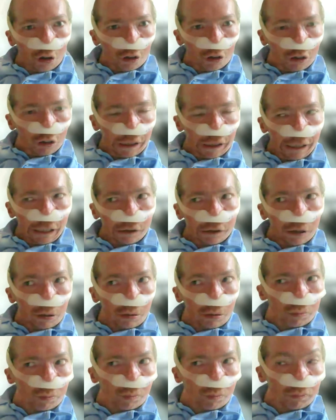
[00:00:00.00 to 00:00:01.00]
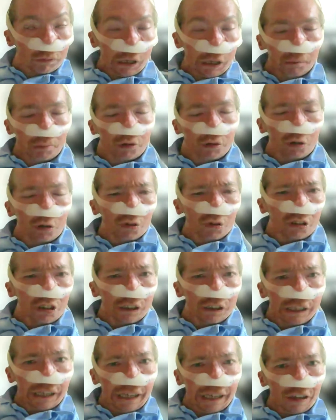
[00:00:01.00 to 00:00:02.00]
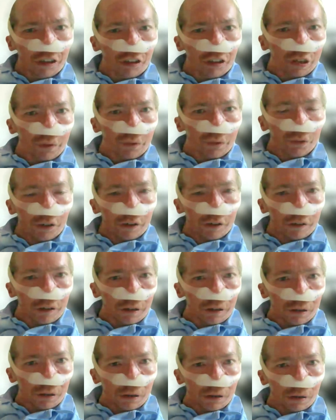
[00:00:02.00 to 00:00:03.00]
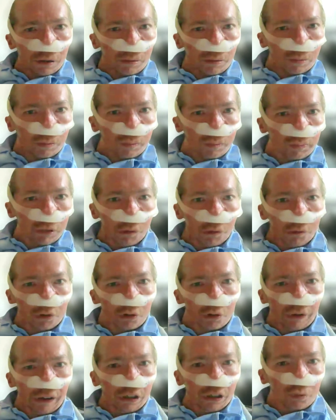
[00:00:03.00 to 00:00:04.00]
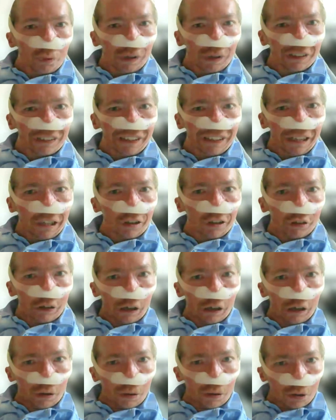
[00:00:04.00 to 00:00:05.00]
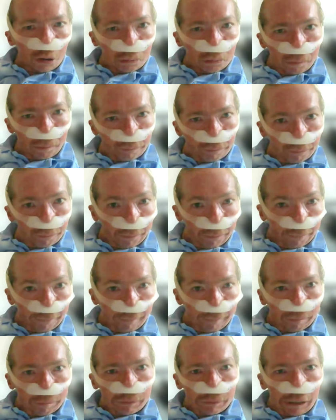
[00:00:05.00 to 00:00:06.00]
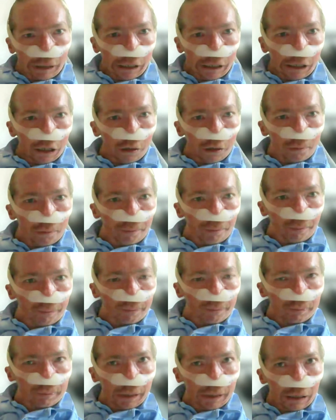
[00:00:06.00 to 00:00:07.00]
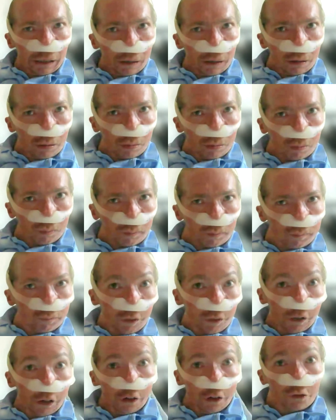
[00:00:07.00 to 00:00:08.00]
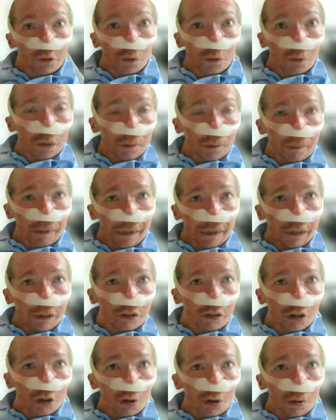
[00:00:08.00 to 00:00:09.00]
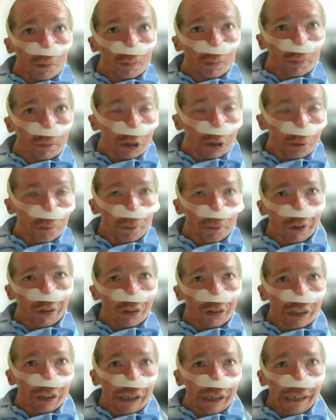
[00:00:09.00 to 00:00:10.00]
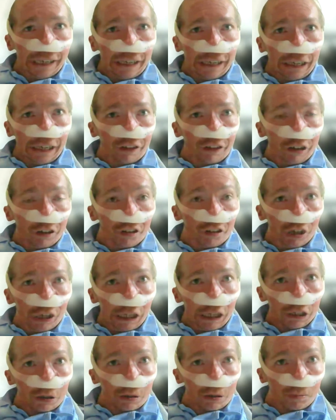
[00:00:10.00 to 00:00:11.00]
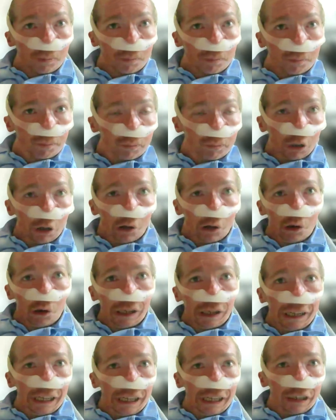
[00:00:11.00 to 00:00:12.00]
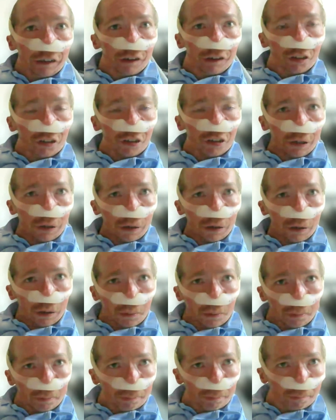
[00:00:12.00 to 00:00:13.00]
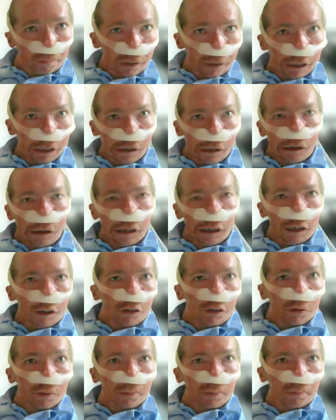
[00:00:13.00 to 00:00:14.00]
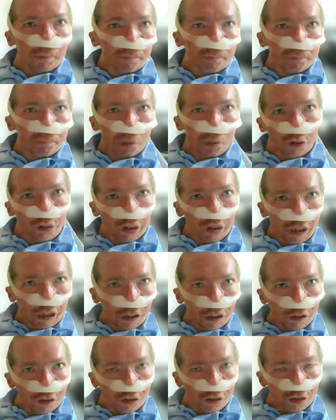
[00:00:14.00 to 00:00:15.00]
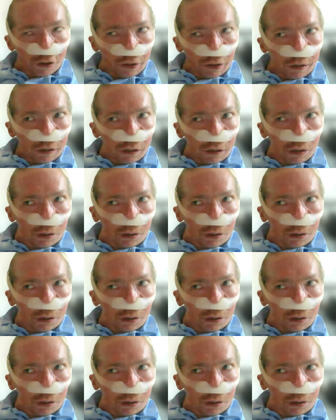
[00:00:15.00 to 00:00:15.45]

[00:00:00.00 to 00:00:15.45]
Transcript: good. And I'm sure today is different. Yeah, we're talking 20 years ago. Um, Fast forward a bit to the present day, as I said, colleagues, PIs, bosses,